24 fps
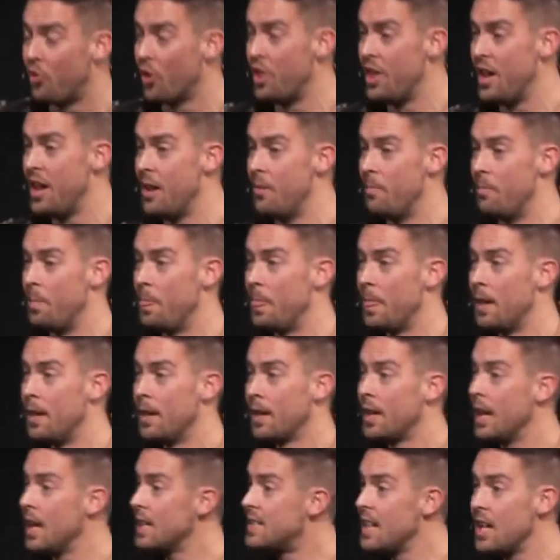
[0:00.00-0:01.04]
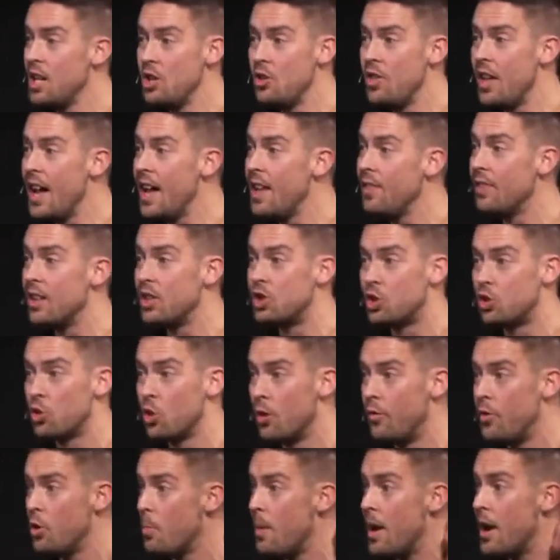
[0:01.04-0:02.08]
for them. Can I tell you that? That's true
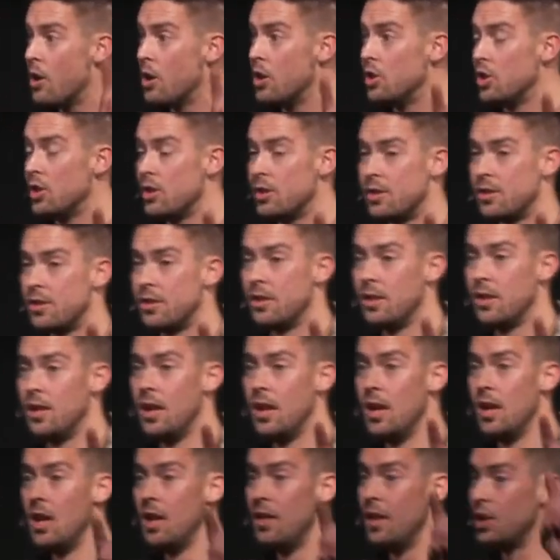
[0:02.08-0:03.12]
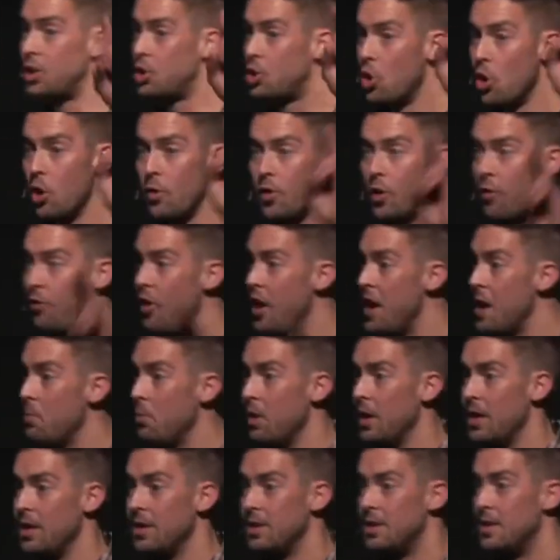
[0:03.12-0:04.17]
of your marriages. That's true of your
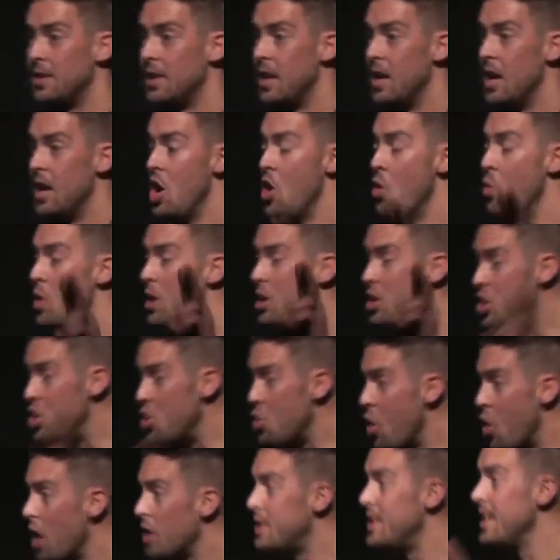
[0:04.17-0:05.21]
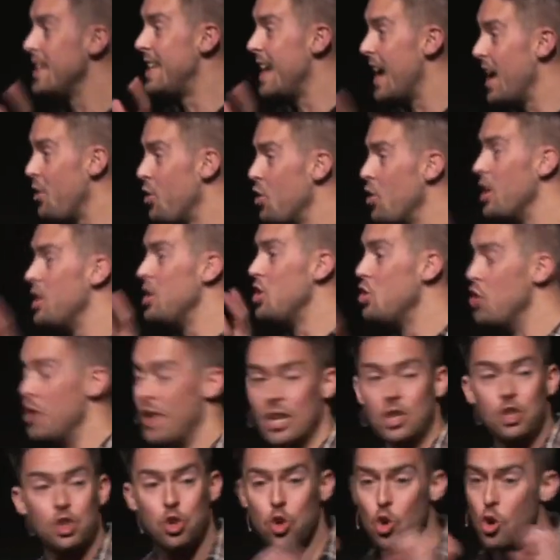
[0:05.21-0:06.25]
families. When you are together in unity,
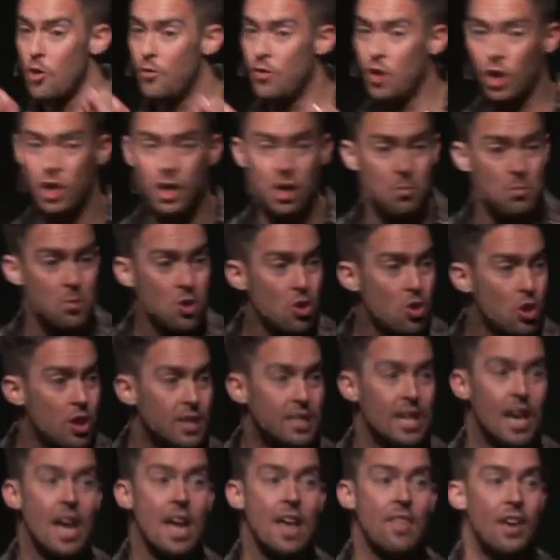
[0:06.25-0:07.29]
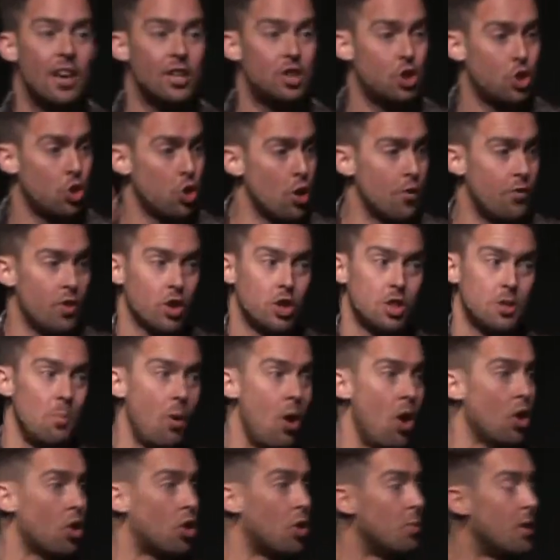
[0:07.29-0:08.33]
that's true of your communities, that's true of your
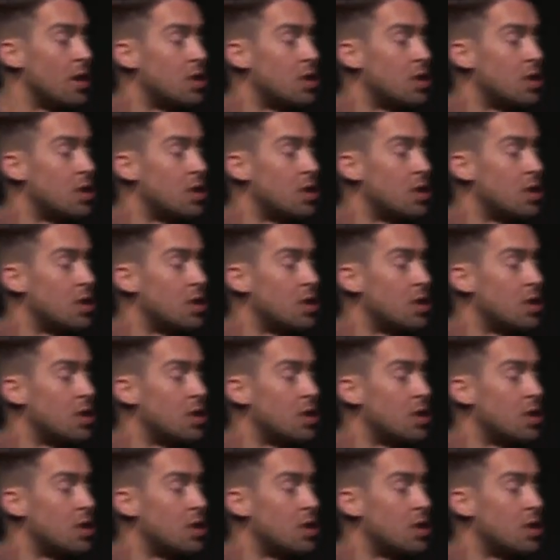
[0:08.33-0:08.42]
small group,